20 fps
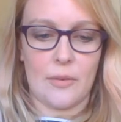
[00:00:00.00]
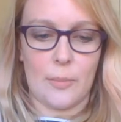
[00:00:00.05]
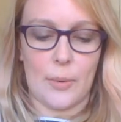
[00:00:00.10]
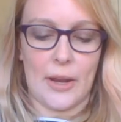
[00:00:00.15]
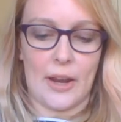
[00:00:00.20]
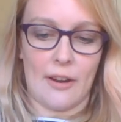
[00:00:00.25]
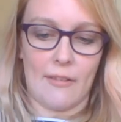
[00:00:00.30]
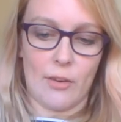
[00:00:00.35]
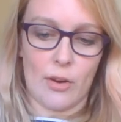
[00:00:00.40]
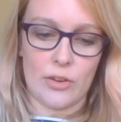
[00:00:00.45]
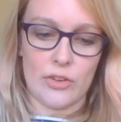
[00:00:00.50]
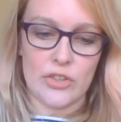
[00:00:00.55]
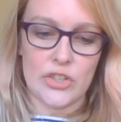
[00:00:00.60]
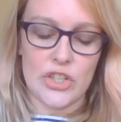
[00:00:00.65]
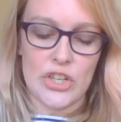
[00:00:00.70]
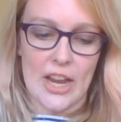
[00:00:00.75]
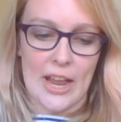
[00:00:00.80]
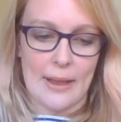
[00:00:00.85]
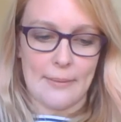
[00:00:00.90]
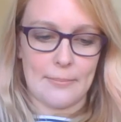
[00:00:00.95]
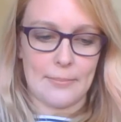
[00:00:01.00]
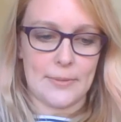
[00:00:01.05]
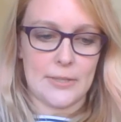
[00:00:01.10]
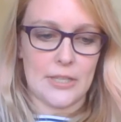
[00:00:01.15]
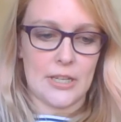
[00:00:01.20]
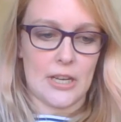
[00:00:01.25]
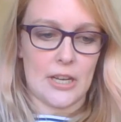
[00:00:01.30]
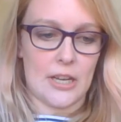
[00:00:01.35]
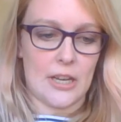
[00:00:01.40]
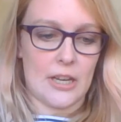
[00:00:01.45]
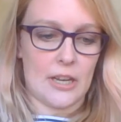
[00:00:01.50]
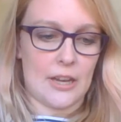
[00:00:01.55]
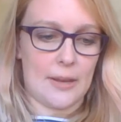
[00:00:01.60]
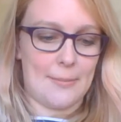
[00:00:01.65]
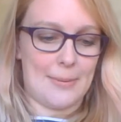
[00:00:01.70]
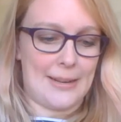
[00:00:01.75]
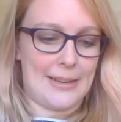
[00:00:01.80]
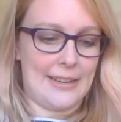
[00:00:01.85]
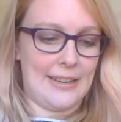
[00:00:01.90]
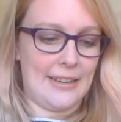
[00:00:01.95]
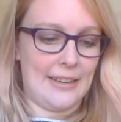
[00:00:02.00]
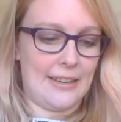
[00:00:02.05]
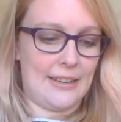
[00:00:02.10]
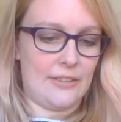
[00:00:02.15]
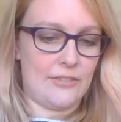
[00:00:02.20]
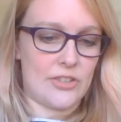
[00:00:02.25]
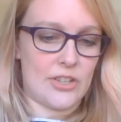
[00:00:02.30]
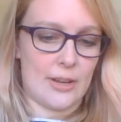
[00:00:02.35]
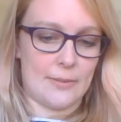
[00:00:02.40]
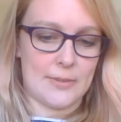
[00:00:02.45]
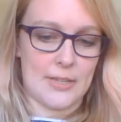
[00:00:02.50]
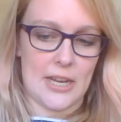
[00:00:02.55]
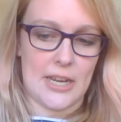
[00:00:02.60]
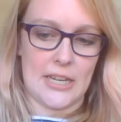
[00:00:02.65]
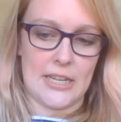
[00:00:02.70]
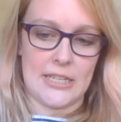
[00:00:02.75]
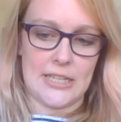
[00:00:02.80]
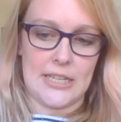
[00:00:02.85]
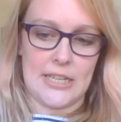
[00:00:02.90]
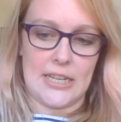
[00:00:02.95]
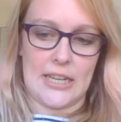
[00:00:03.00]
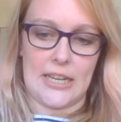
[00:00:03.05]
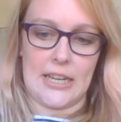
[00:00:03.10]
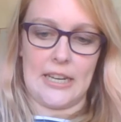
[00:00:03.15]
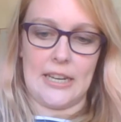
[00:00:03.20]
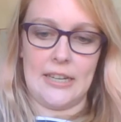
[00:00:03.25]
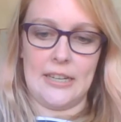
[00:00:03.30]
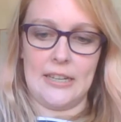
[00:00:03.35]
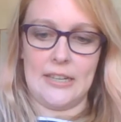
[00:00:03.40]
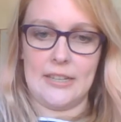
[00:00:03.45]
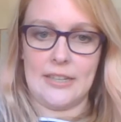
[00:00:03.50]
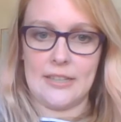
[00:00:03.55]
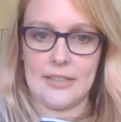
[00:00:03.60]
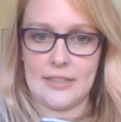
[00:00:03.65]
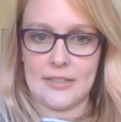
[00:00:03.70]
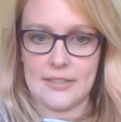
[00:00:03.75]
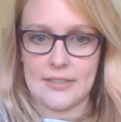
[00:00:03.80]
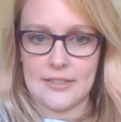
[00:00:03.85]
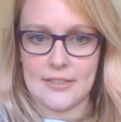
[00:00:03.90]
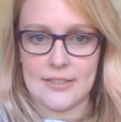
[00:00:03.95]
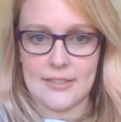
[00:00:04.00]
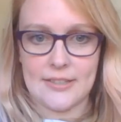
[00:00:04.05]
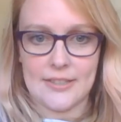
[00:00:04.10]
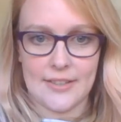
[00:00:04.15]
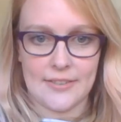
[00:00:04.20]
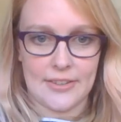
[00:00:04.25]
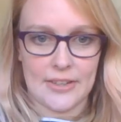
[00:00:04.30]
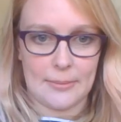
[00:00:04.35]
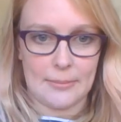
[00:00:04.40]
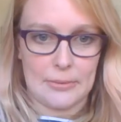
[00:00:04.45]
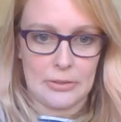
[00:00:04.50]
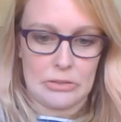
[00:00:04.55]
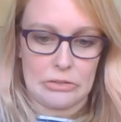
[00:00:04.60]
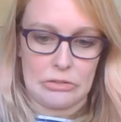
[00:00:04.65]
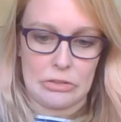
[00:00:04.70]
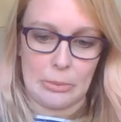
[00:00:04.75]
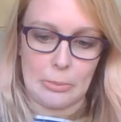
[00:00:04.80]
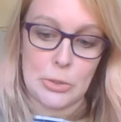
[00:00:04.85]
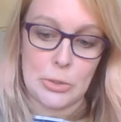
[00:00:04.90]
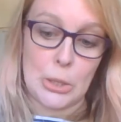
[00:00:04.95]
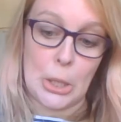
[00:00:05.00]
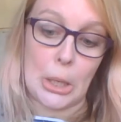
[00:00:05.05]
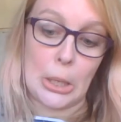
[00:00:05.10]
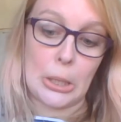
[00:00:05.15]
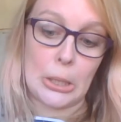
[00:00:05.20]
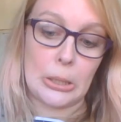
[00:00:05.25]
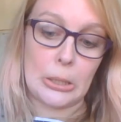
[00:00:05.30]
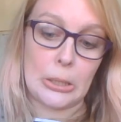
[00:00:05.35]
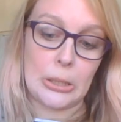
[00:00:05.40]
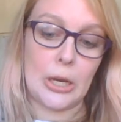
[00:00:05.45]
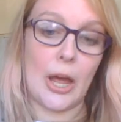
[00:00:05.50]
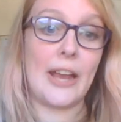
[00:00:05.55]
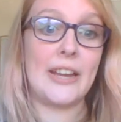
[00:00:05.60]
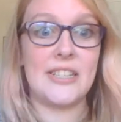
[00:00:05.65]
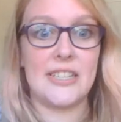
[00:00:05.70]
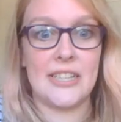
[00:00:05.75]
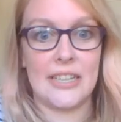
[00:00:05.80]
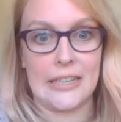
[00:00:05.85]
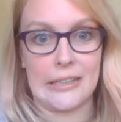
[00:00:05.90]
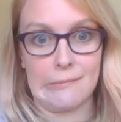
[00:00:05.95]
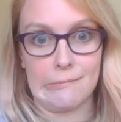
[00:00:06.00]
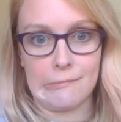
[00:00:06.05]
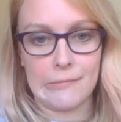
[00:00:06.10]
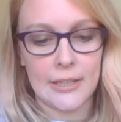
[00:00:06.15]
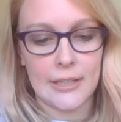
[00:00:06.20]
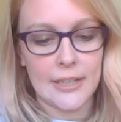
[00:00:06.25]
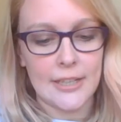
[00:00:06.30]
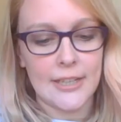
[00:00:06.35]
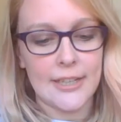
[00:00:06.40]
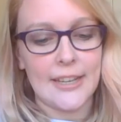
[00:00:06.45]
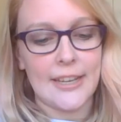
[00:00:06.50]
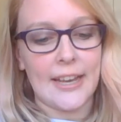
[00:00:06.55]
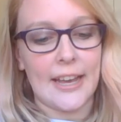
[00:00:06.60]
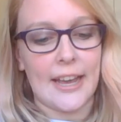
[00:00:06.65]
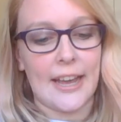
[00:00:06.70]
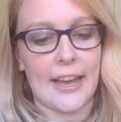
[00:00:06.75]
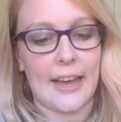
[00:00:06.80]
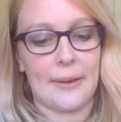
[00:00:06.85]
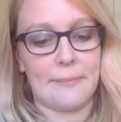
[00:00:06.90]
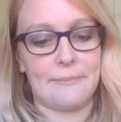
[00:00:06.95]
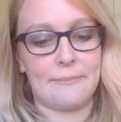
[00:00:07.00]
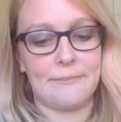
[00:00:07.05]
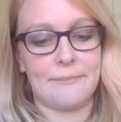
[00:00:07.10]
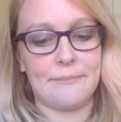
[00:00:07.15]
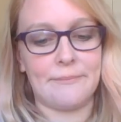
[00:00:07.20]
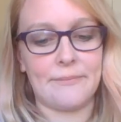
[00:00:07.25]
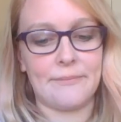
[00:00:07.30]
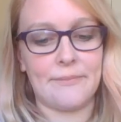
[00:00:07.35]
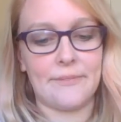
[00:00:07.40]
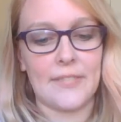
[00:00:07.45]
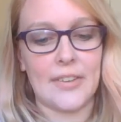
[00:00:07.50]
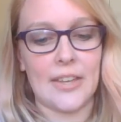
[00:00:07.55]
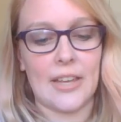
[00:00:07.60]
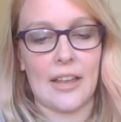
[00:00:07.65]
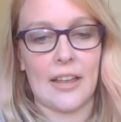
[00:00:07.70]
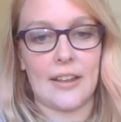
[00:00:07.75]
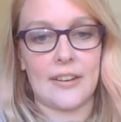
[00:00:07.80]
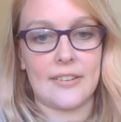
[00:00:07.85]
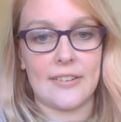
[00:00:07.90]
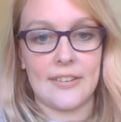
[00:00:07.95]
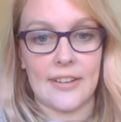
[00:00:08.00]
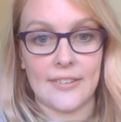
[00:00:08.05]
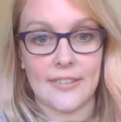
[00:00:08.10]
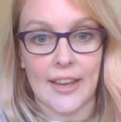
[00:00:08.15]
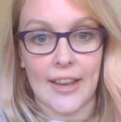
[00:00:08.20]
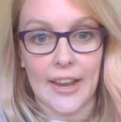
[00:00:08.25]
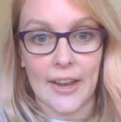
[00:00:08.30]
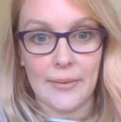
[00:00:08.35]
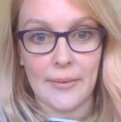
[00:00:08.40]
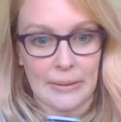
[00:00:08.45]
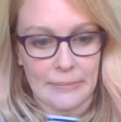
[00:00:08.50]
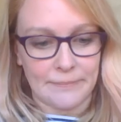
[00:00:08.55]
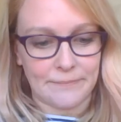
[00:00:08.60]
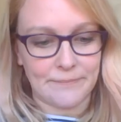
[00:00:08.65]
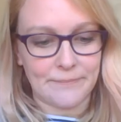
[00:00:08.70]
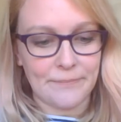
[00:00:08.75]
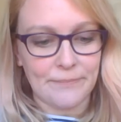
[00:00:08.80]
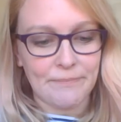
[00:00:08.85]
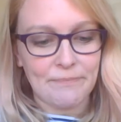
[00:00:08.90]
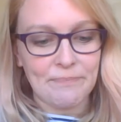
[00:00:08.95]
We are on chapter, I believe, chapter 18. Let's have another double check. 19. And let's get going.